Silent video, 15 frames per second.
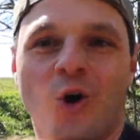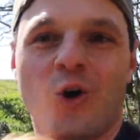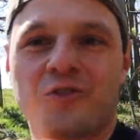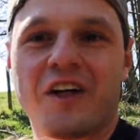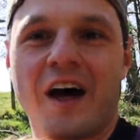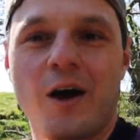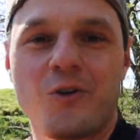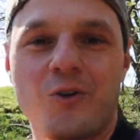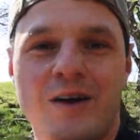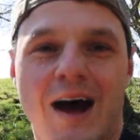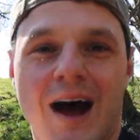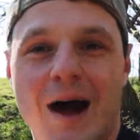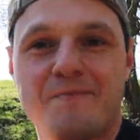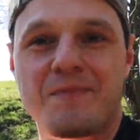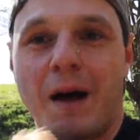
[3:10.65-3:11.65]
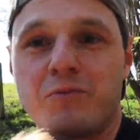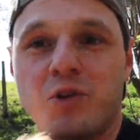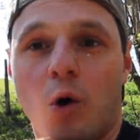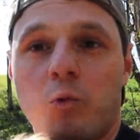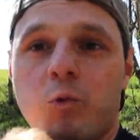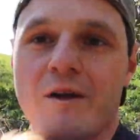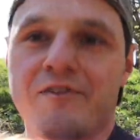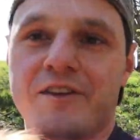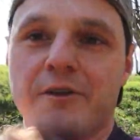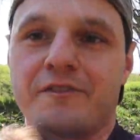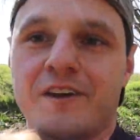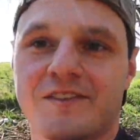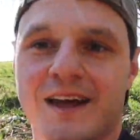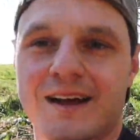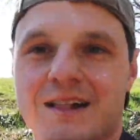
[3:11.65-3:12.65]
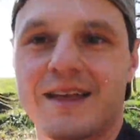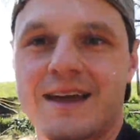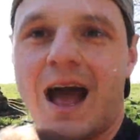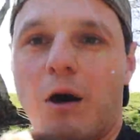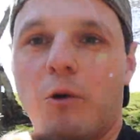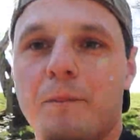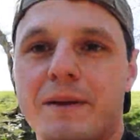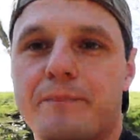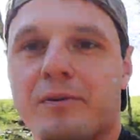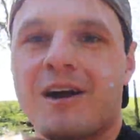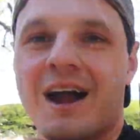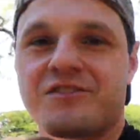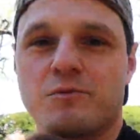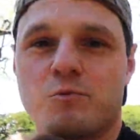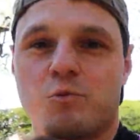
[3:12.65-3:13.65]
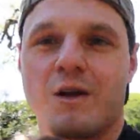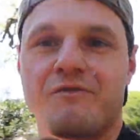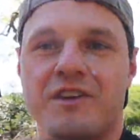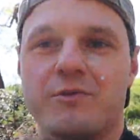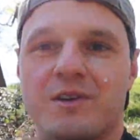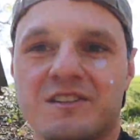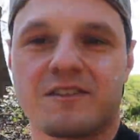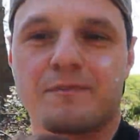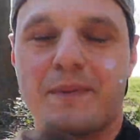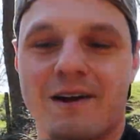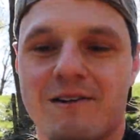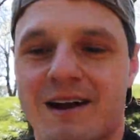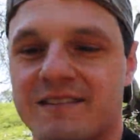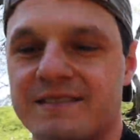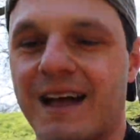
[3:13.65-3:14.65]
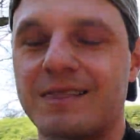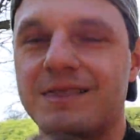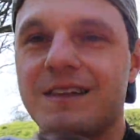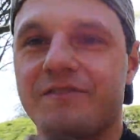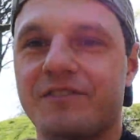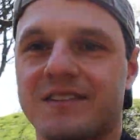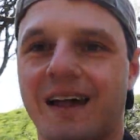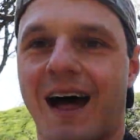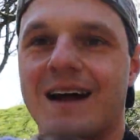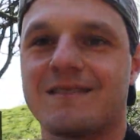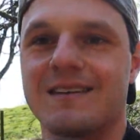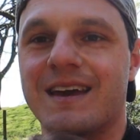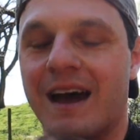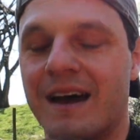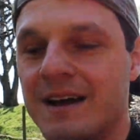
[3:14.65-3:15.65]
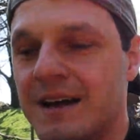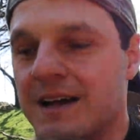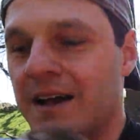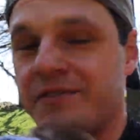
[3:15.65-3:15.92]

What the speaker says: although I'm not with you physically, I'll be present with you in spirit. And I love this idea.